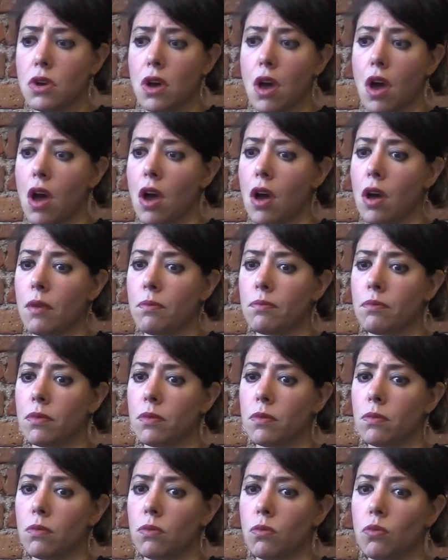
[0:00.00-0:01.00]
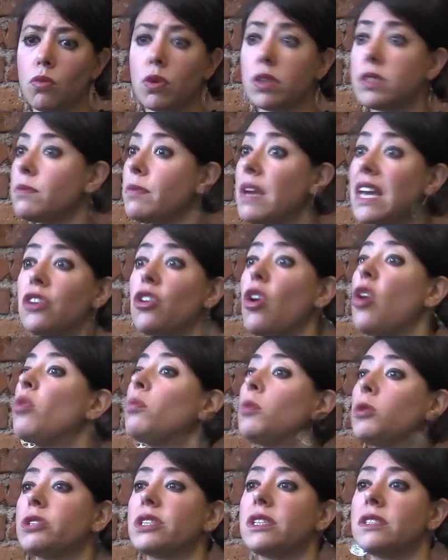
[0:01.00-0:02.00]
was made
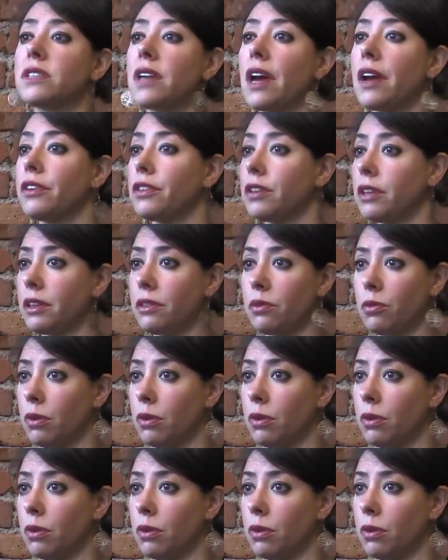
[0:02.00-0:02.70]
almost entirely through